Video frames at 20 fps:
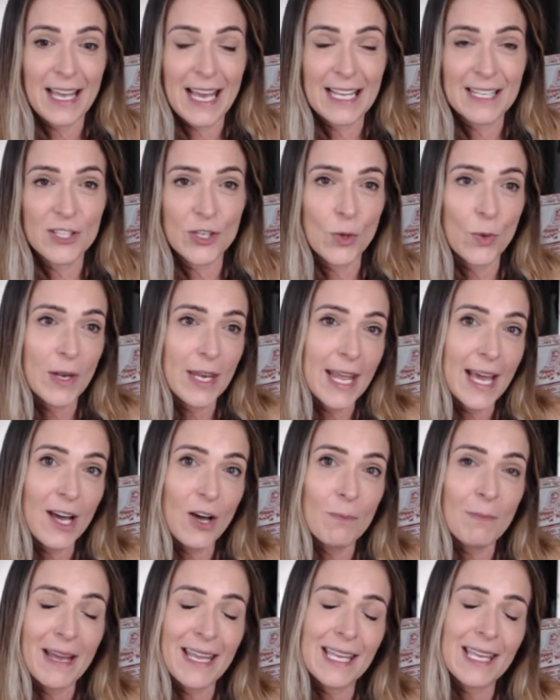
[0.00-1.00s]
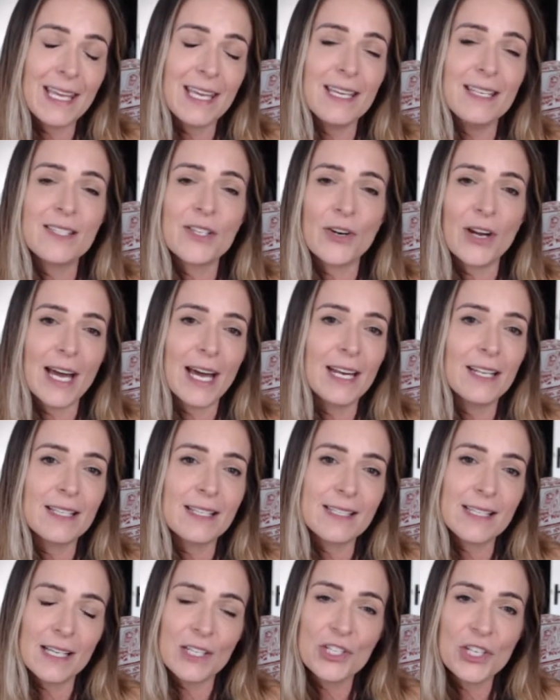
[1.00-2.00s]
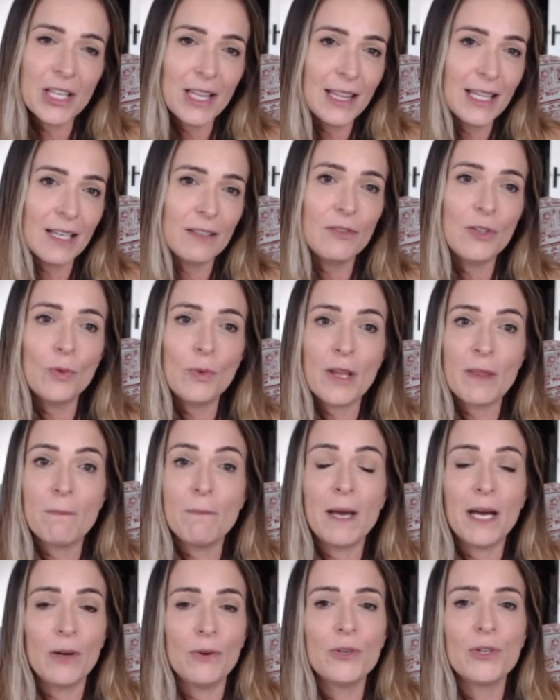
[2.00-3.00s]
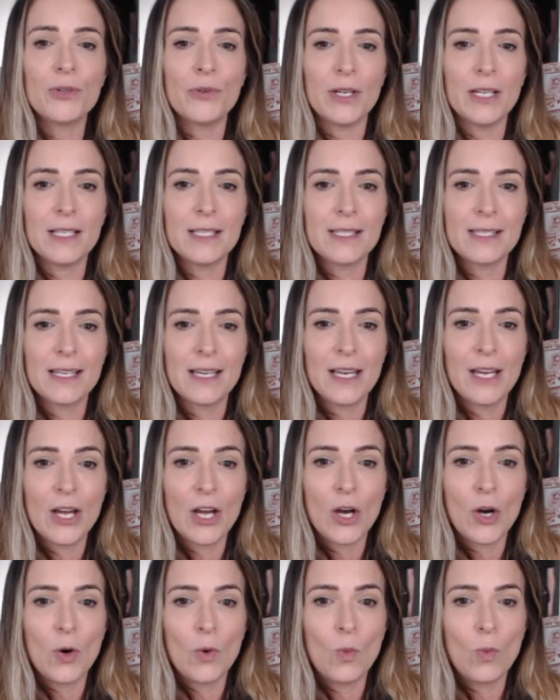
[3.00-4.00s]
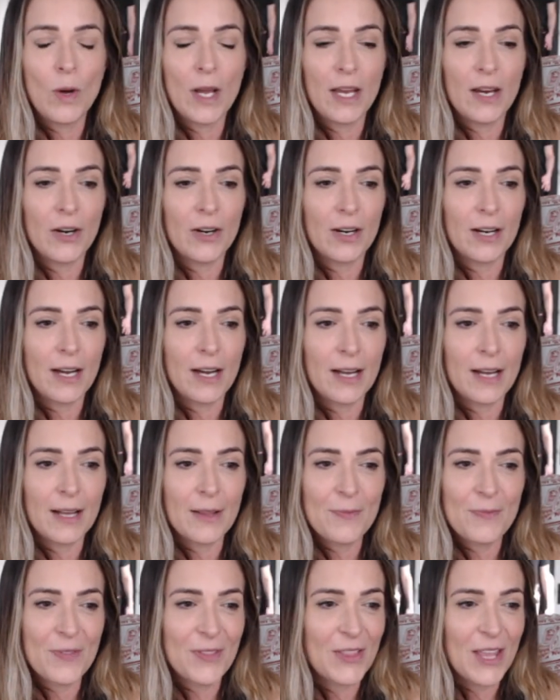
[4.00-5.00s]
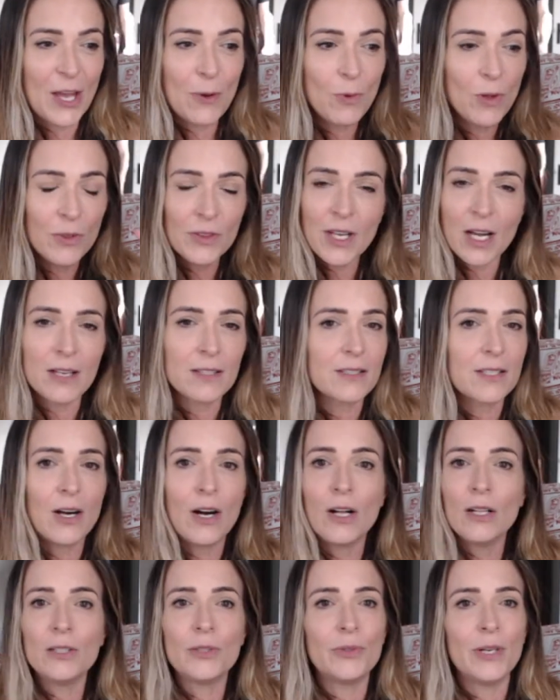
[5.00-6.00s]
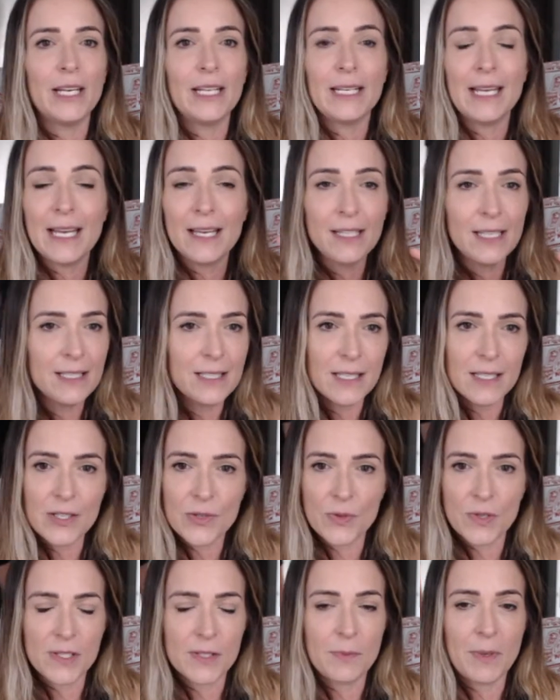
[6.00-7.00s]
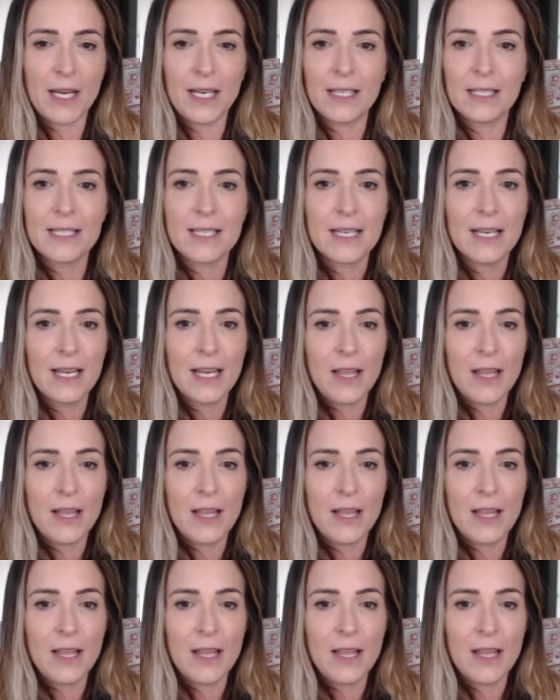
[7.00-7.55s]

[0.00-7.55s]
And so now my kids are at such a level with boundaries where they will not tolerate any disrespect.